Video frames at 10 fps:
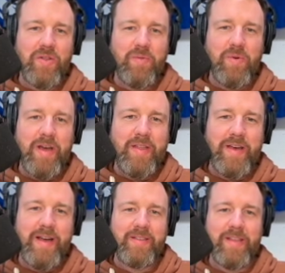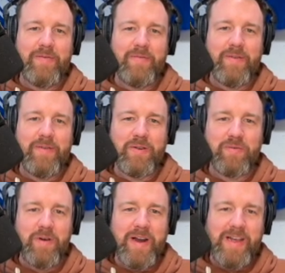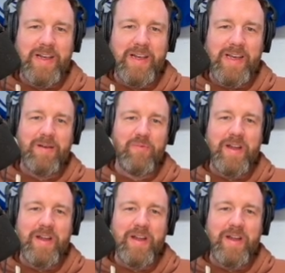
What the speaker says: the way that first Friday game went.